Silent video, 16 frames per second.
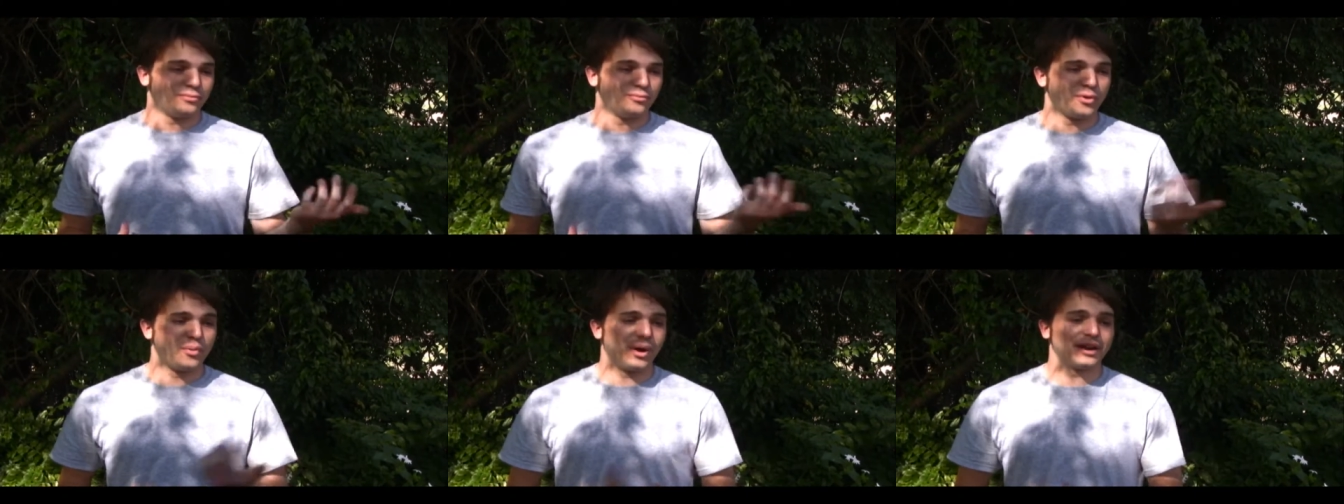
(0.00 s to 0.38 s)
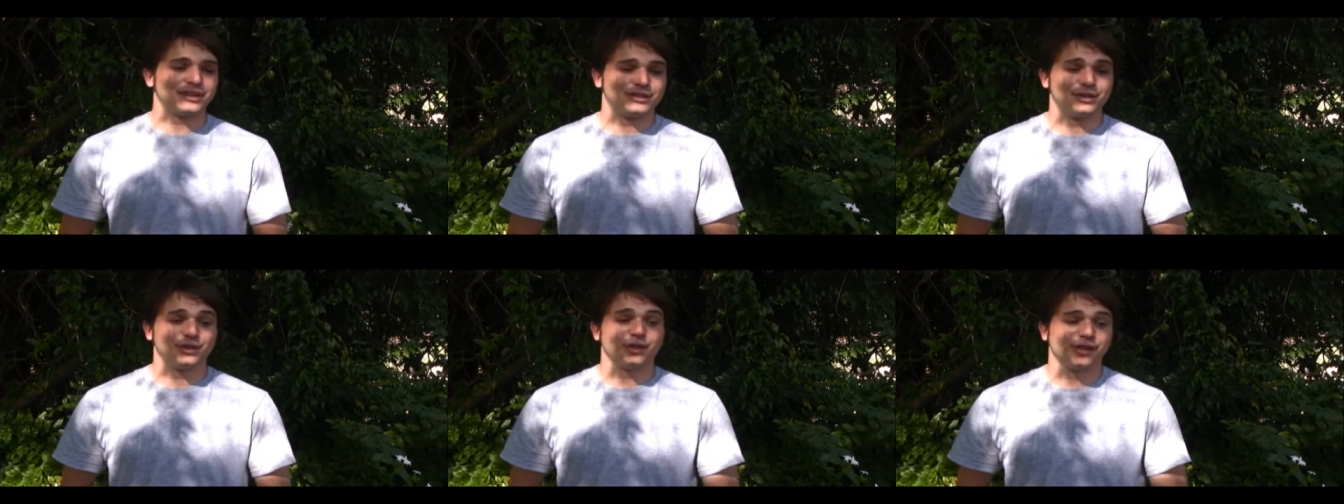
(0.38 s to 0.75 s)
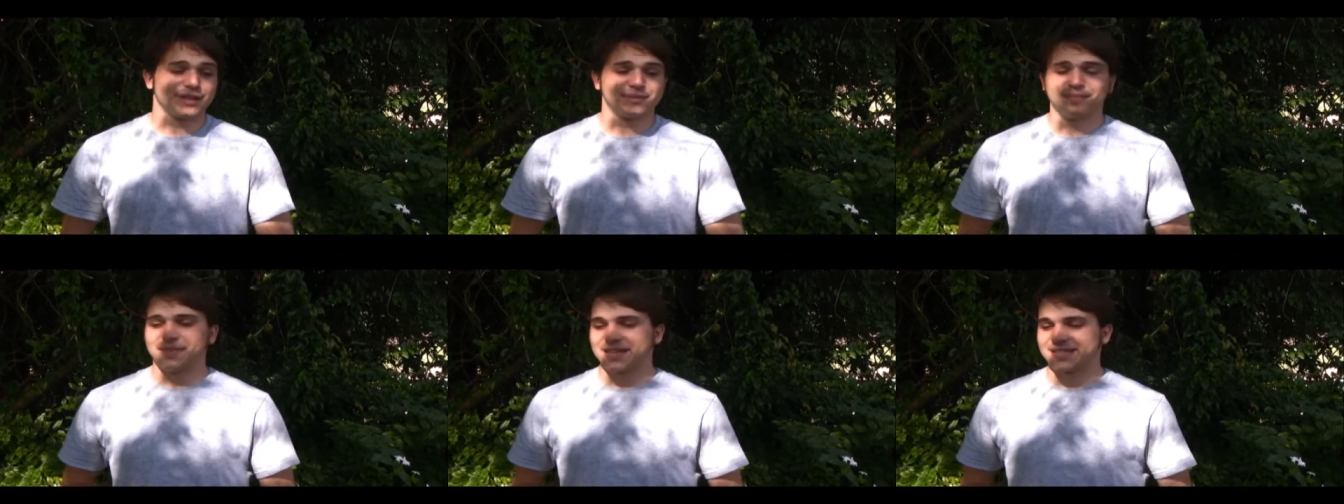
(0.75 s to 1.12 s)
We wanted to do
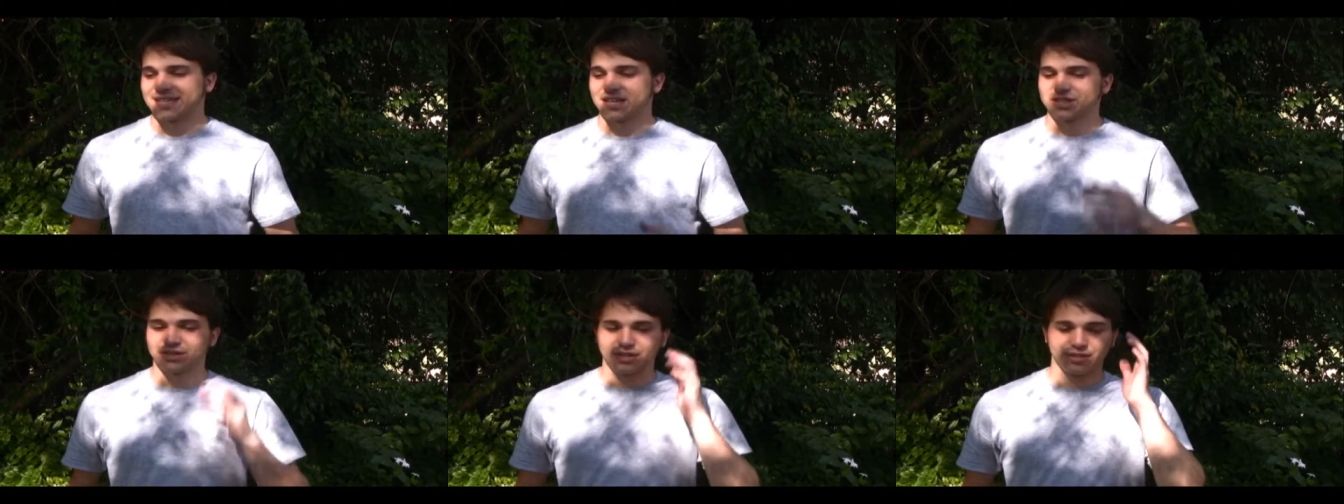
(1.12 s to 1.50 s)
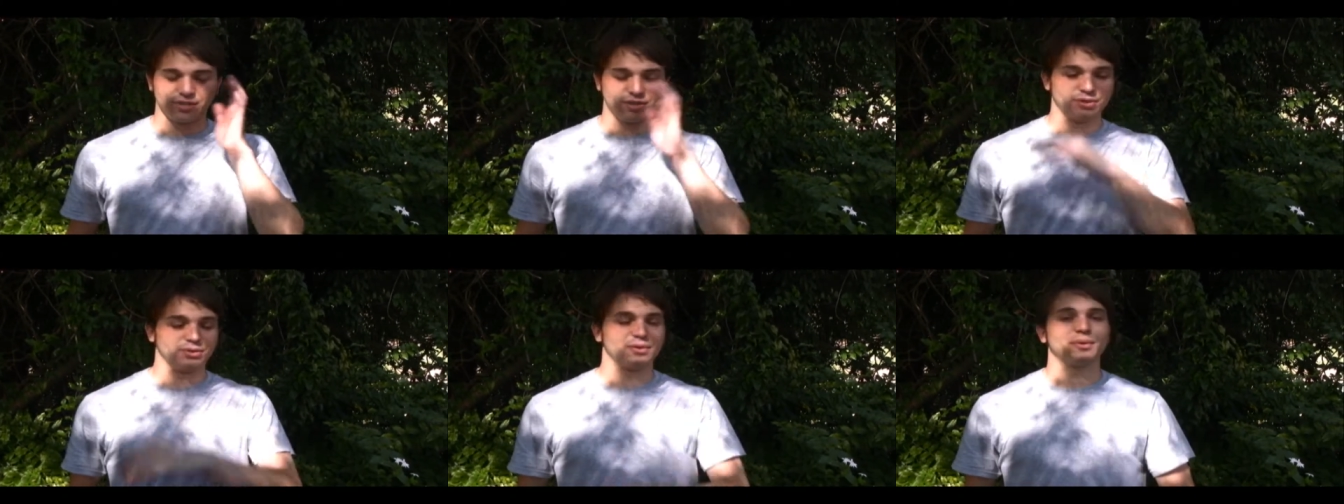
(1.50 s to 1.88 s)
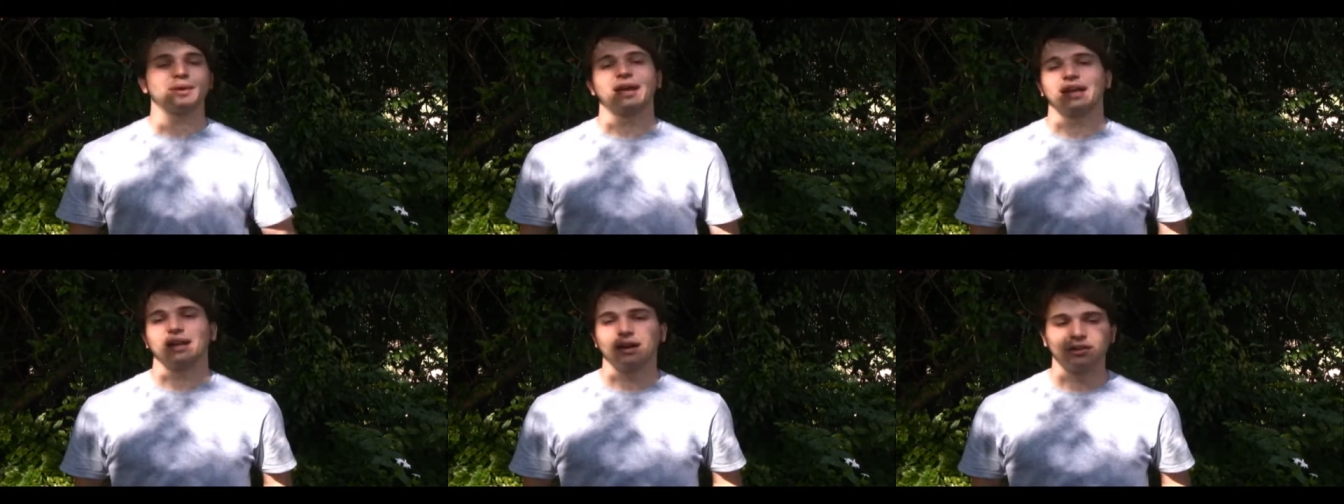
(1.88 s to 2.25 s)
this essentially to
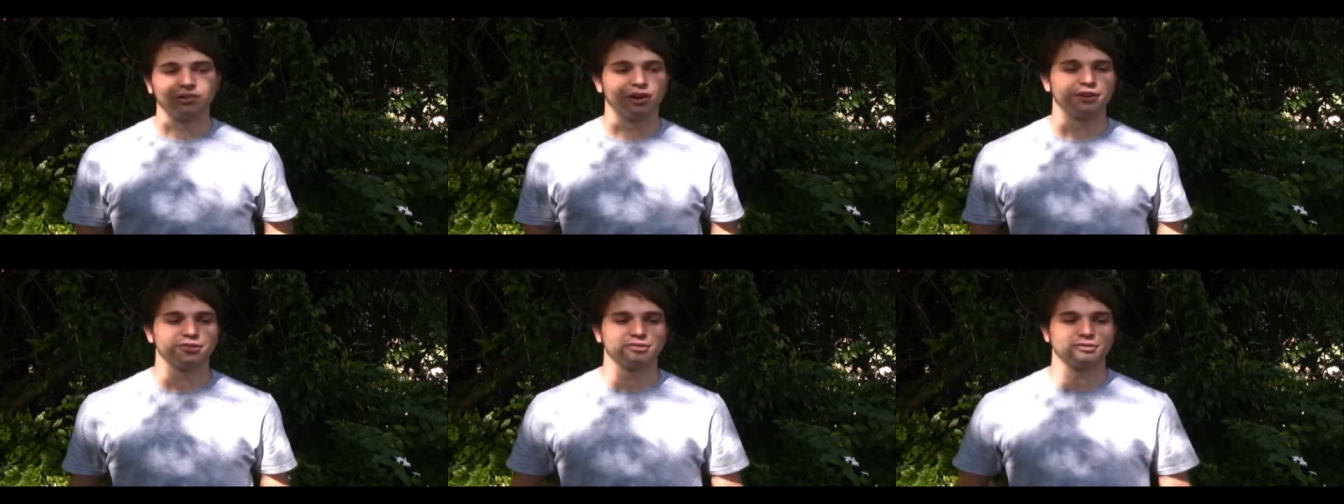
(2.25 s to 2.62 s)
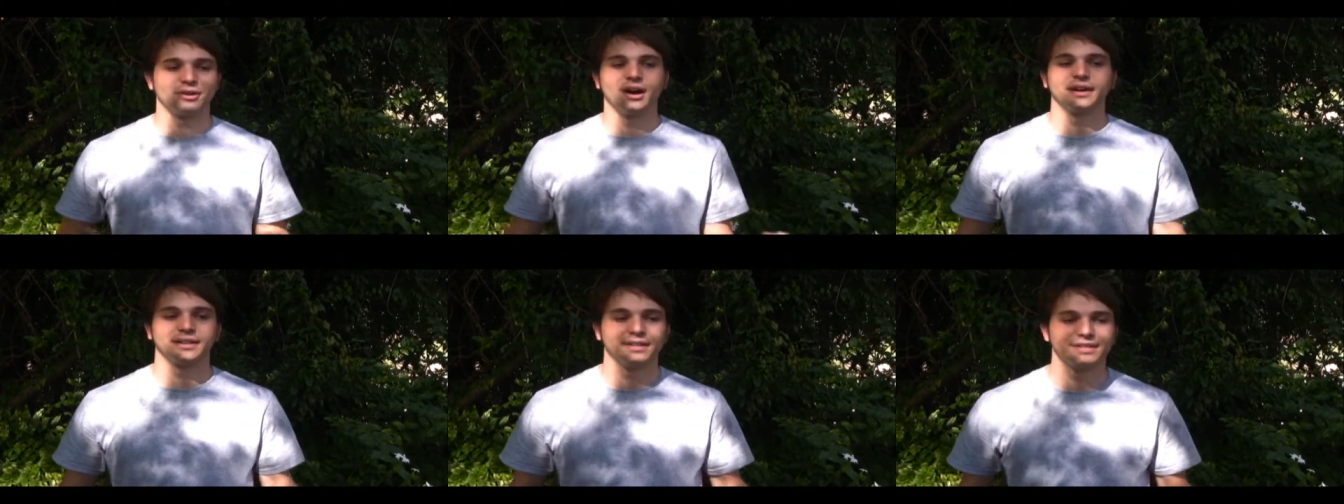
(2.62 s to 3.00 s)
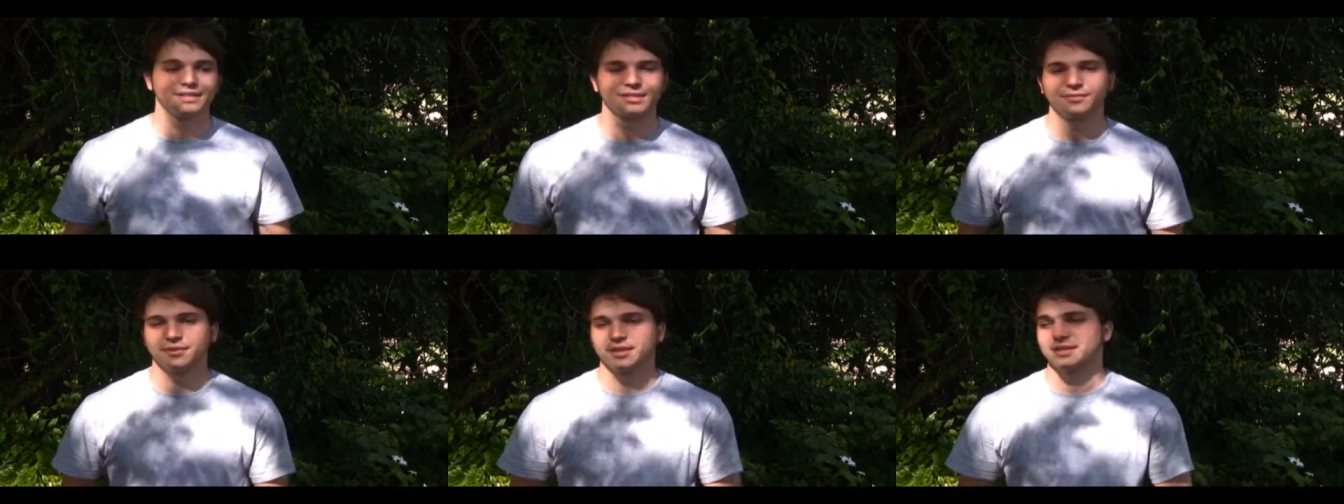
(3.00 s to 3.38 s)
create a larger
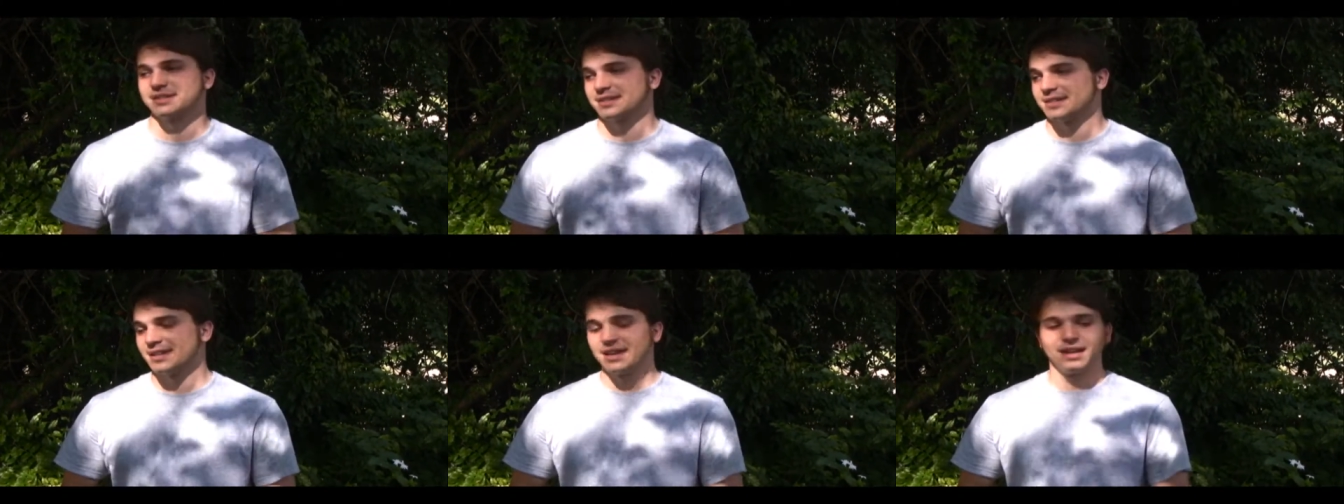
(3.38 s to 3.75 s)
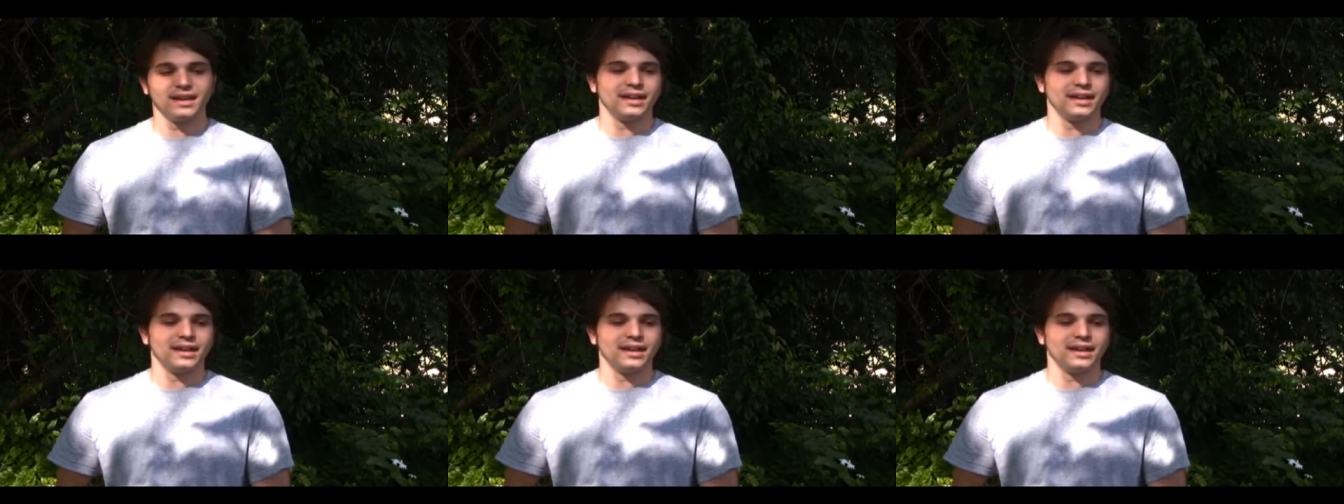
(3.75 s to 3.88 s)
audience for this.